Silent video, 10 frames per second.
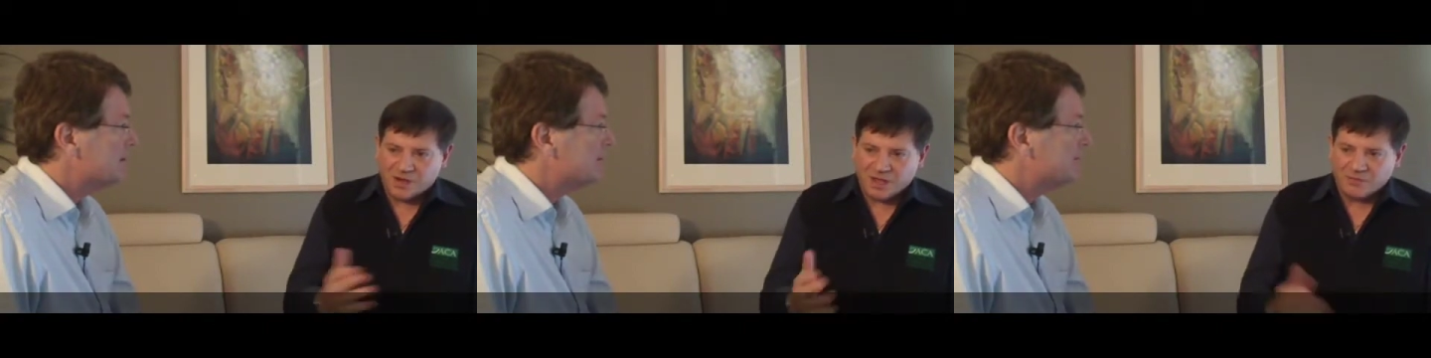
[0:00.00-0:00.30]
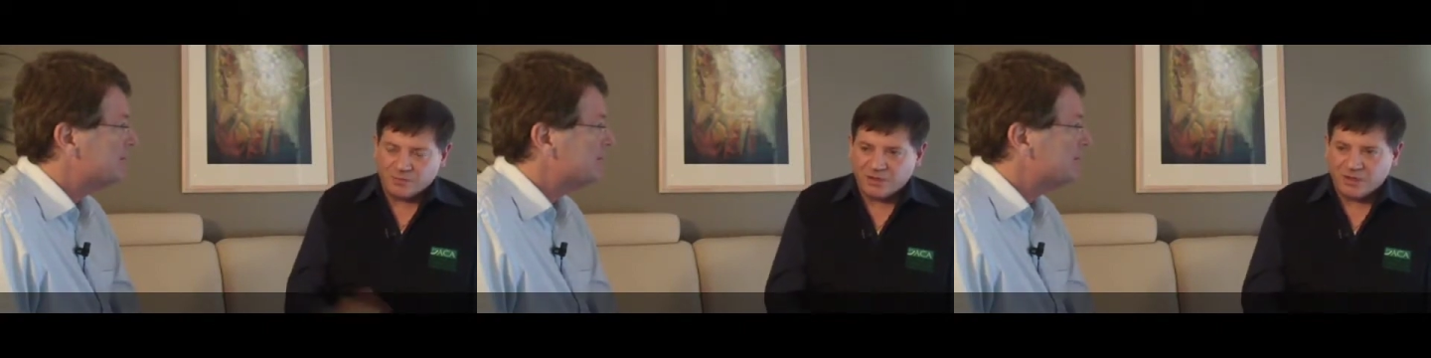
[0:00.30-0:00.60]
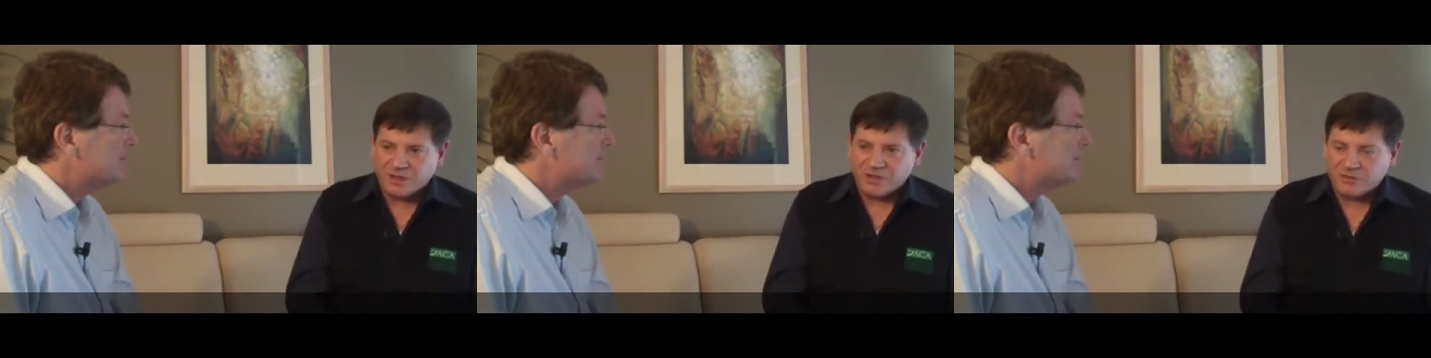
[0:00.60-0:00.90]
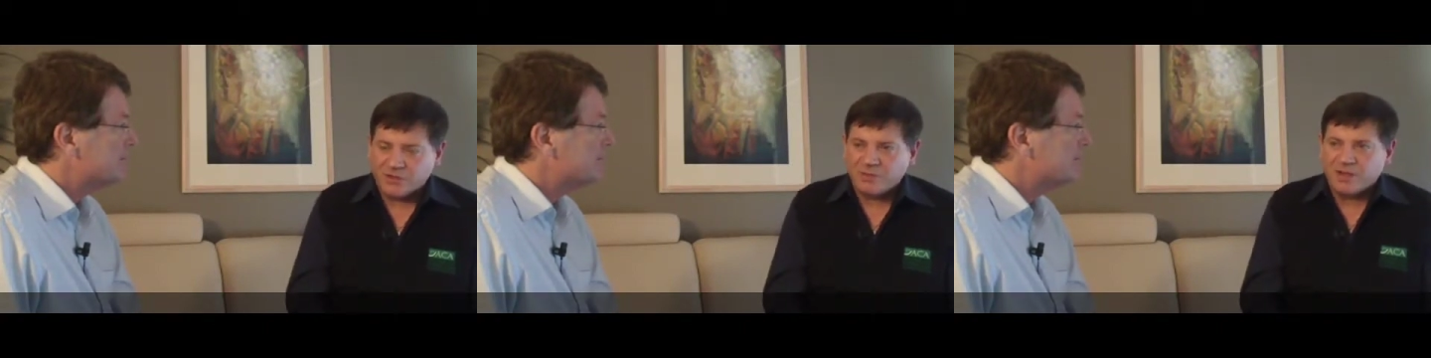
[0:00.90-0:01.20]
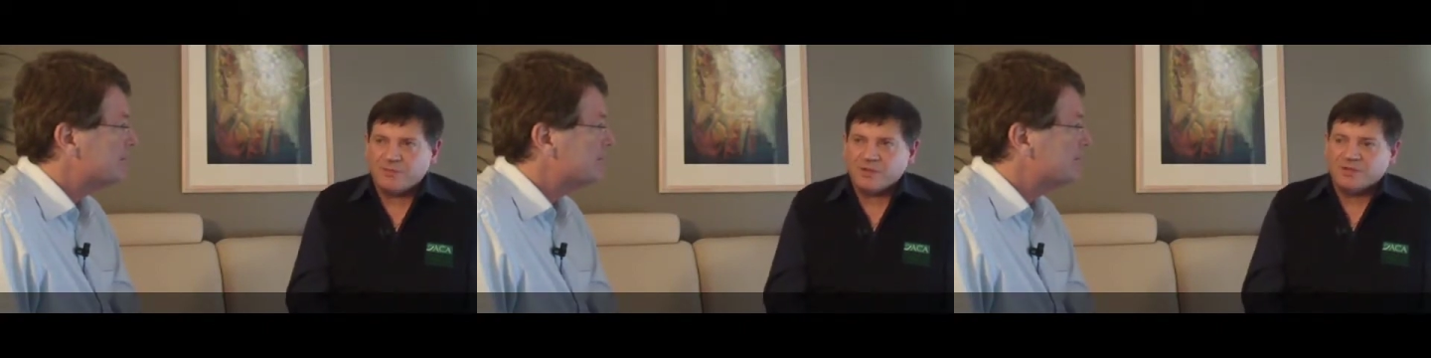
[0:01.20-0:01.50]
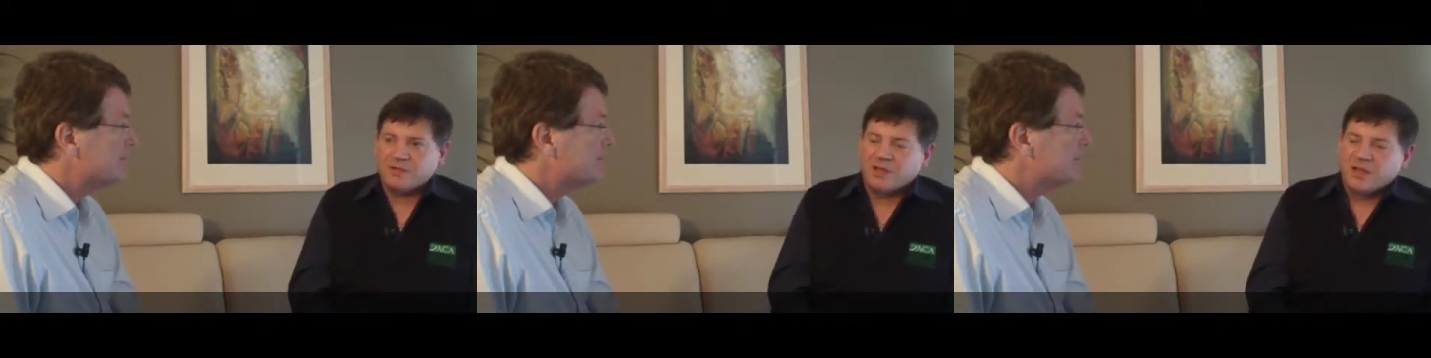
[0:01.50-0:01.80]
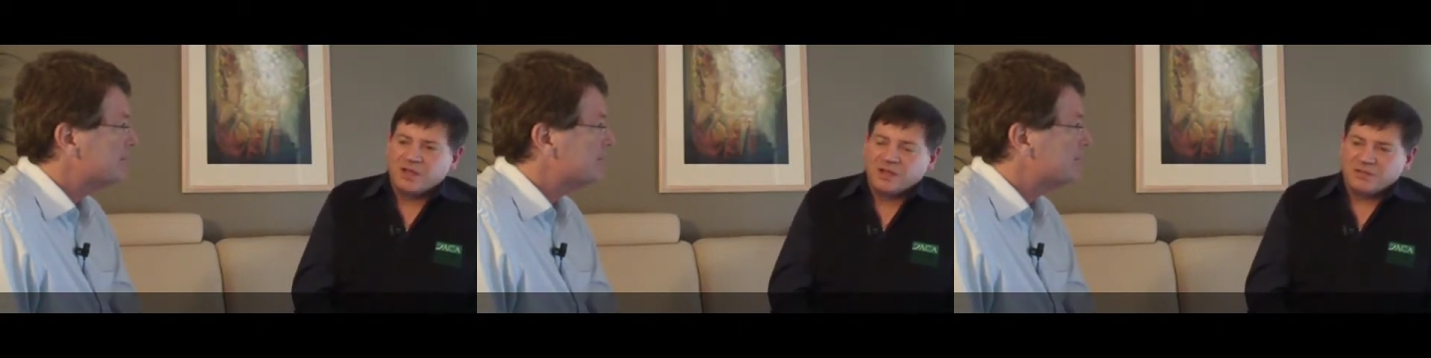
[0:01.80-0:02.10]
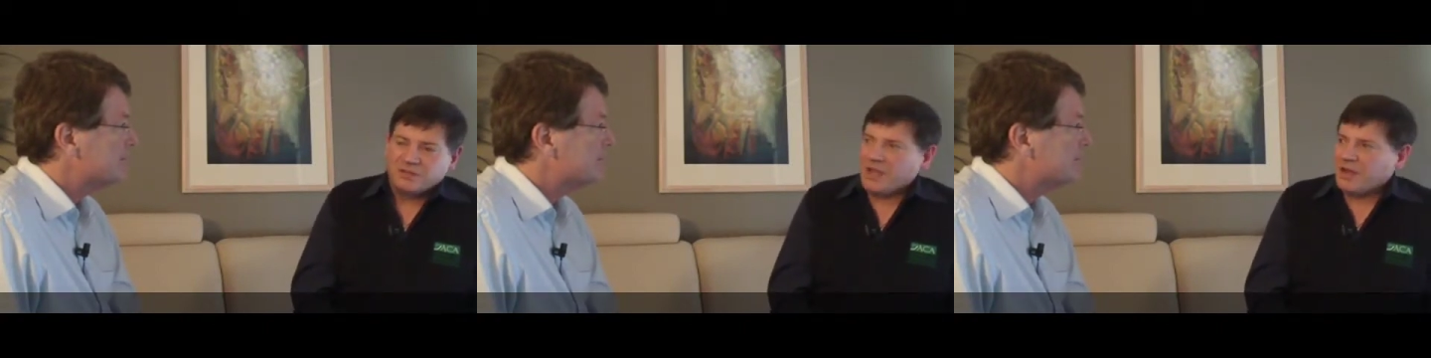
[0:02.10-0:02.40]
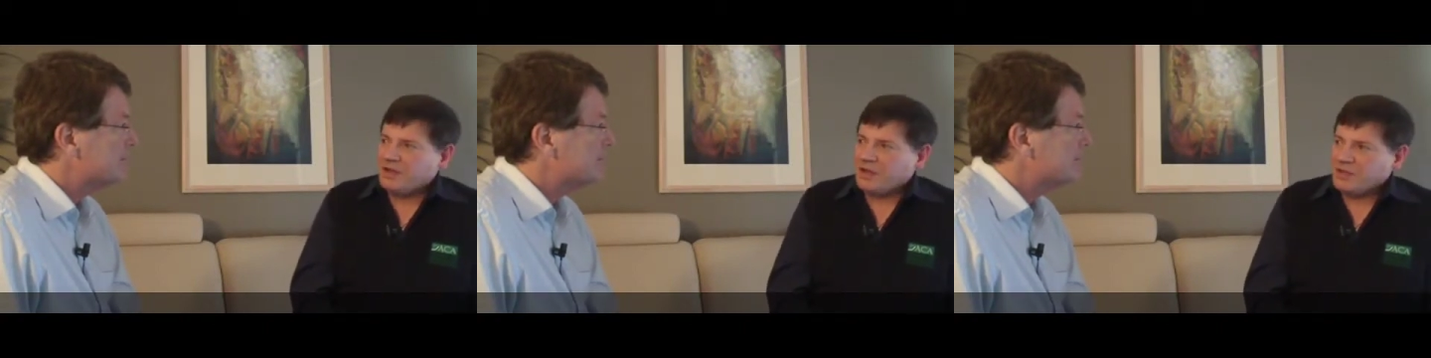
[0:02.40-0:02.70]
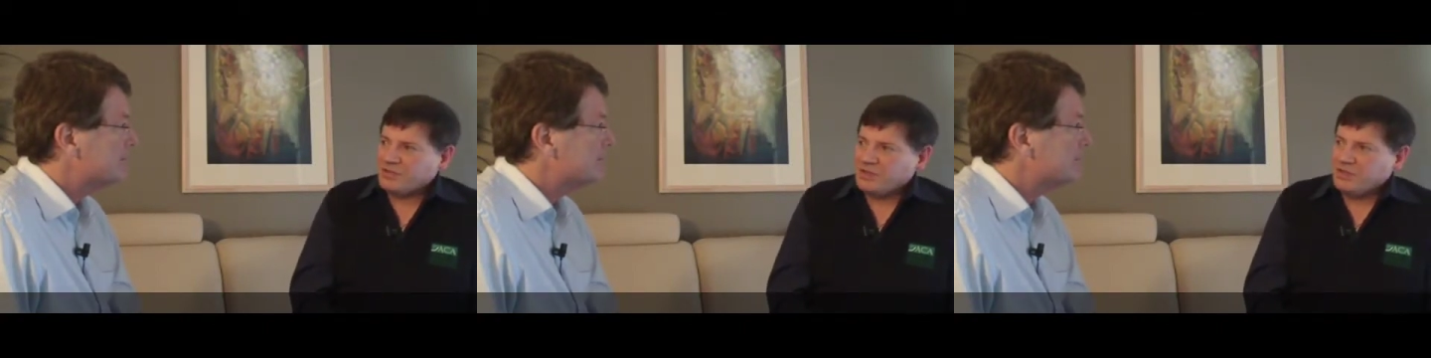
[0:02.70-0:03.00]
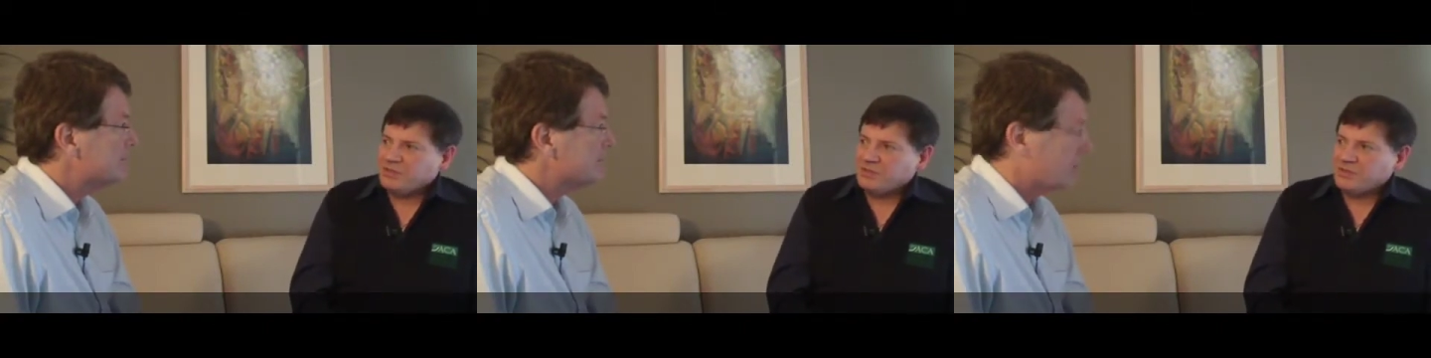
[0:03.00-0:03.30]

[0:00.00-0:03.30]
Speaker 1: over with uh, Simon, our president, to Canada next year to